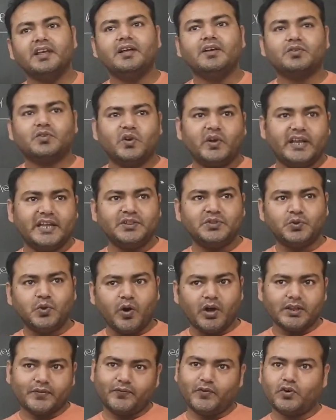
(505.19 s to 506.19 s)
So in
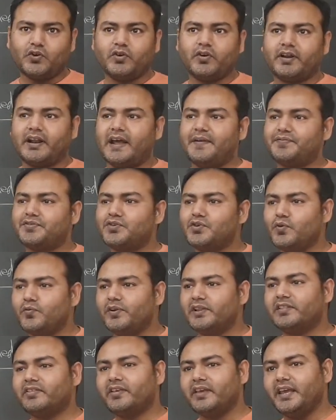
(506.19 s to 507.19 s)
those photographs, you
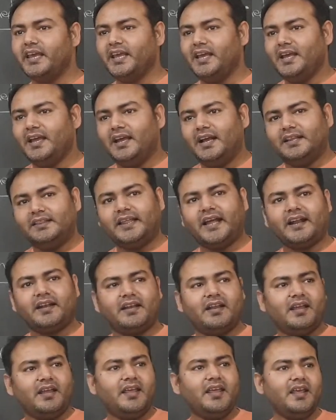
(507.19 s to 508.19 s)
will see that
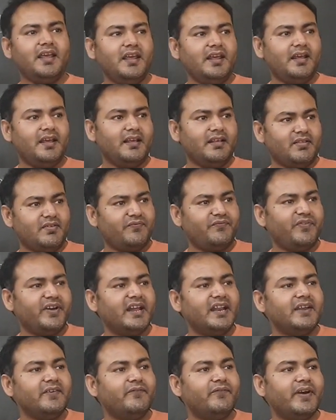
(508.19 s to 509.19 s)
he is
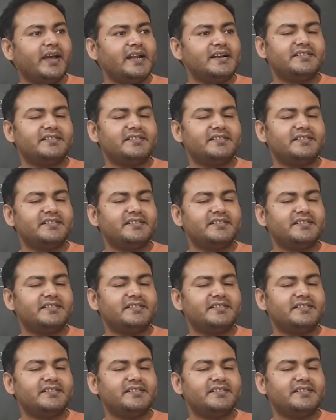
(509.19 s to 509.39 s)
very well